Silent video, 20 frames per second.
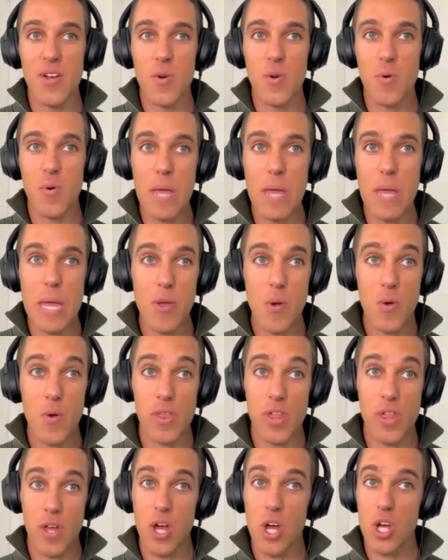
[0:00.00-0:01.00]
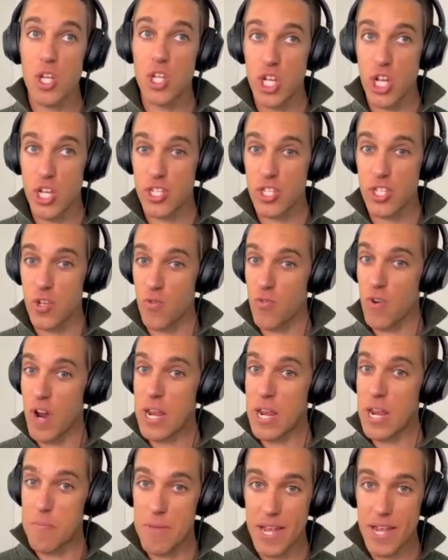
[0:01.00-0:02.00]
maybe with just the
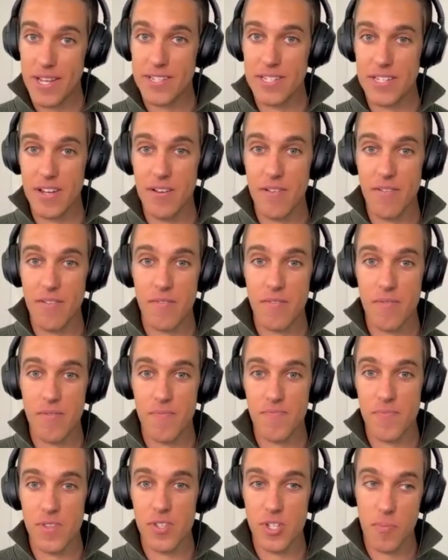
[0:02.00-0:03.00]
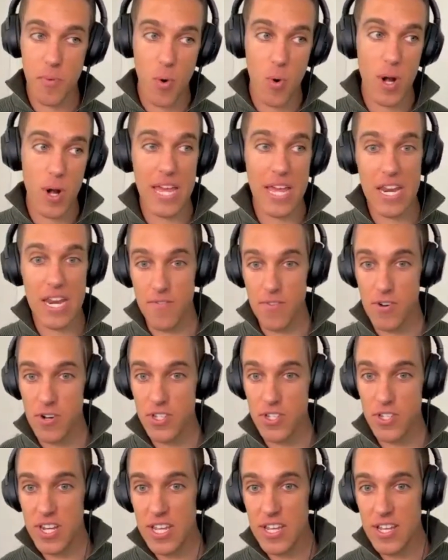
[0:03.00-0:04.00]
right mix of support and
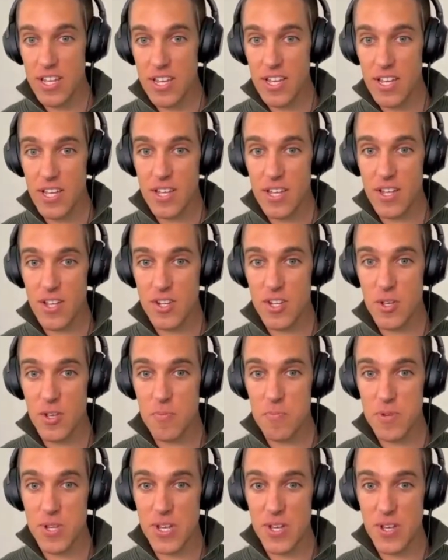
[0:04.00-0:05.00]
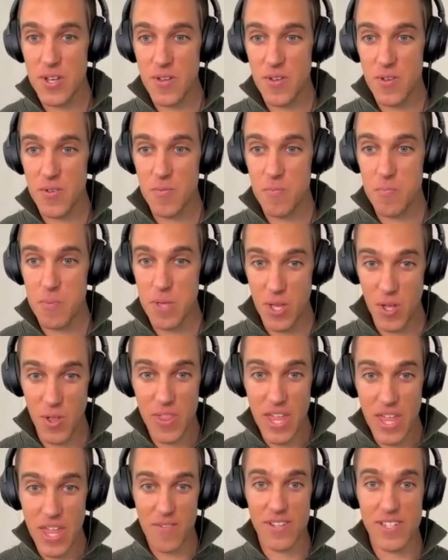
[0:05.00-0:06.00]
adversity to build
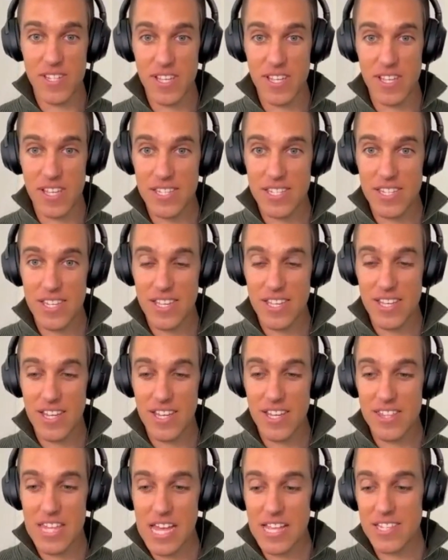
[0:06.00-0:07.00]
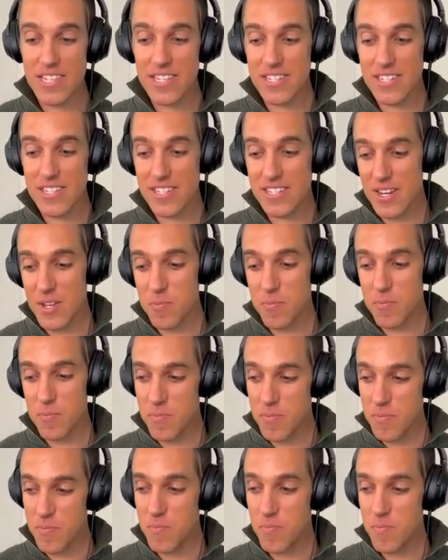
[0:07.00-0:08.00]
that resilience, that's going
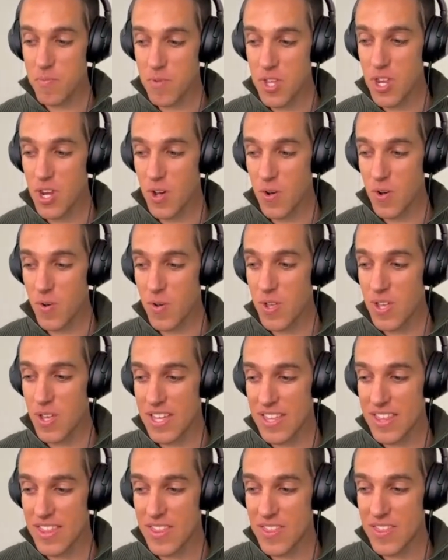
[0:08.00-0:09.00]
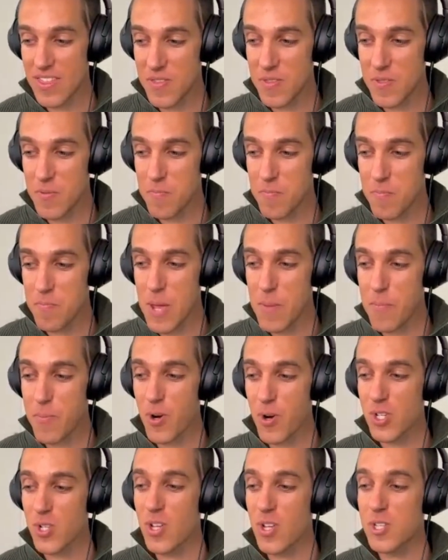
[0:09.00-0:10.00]
to, be a
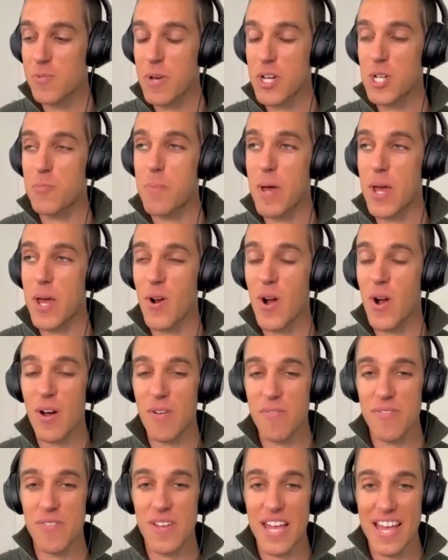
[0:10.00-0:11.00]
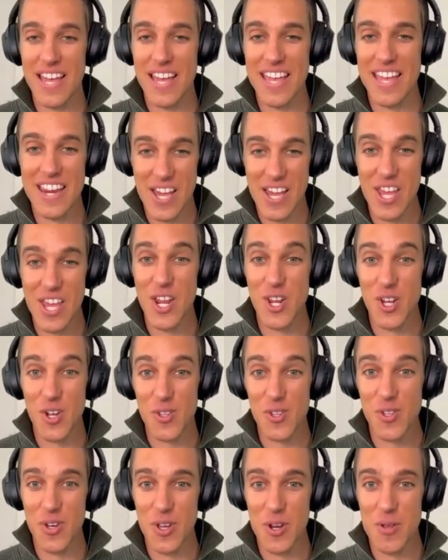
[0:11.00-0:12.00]
person who's much better off in
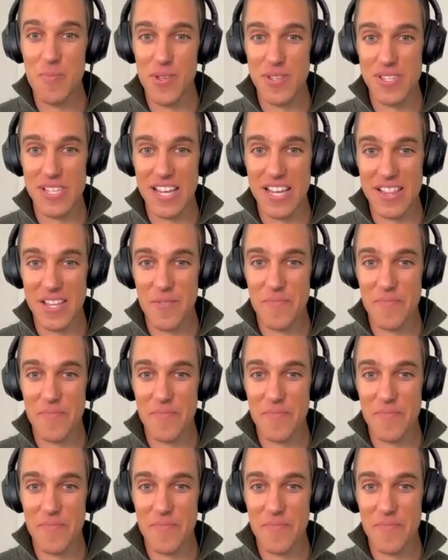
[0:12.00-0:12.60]
adulthood, most likely.